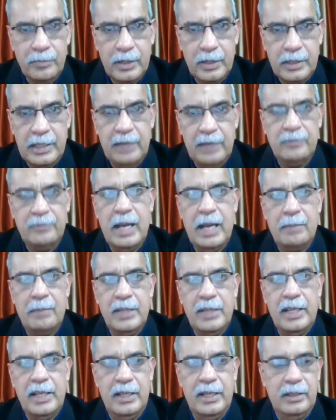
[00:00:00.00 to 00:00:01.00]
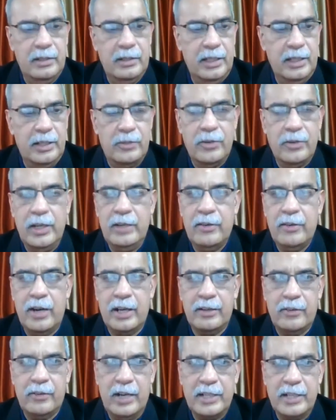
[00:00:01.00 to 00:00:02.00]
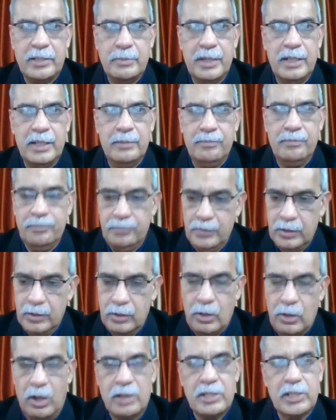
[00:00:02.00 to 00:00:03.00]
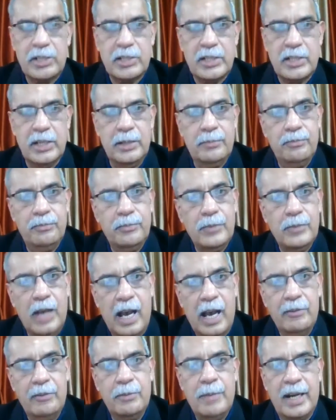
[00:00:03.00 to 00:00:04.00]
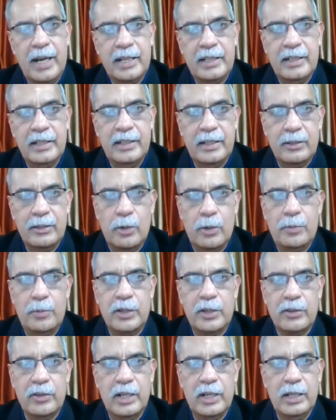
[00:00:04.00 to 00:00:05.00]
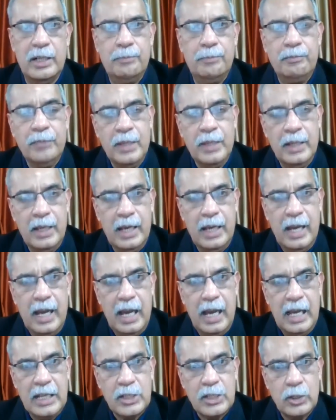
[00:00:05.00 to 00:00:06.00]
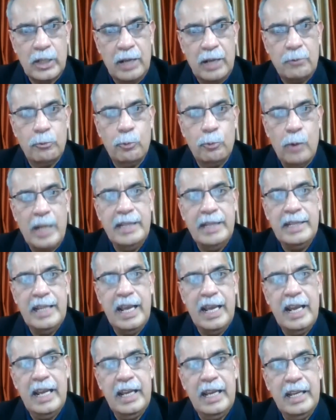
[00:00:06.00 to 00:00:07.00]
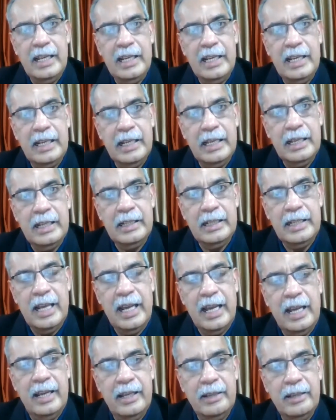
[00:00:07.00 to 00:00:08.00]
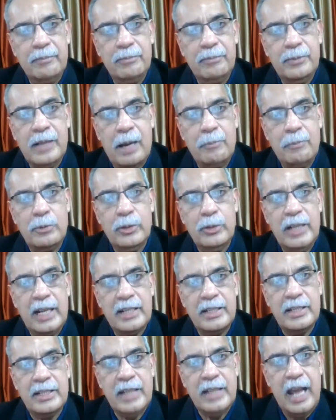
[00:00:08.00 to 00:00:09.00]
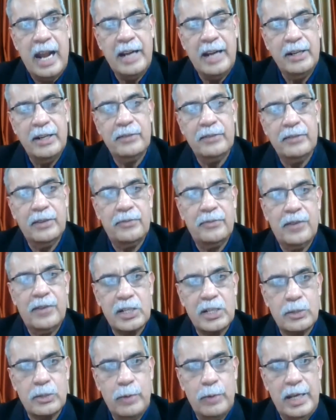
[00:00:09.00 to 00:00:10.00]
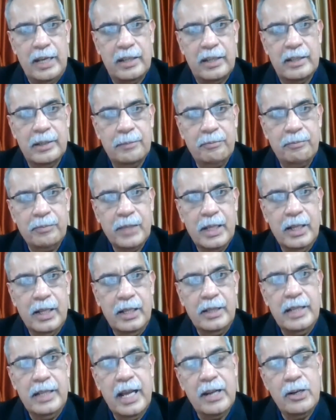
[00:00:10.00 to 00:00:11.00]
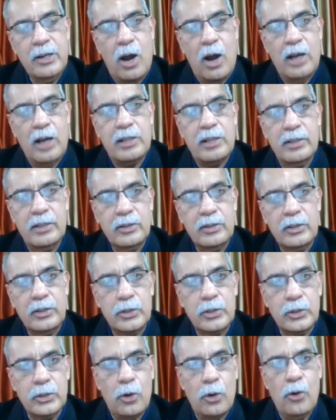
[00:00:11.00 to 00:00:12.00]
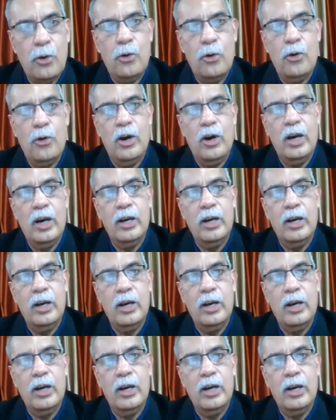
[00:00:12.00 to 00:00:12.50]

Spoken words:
give them the 3-drug regimen, colchicine, ivermectin, and clopidogrel, so that when they come to that end of the first week, they're not so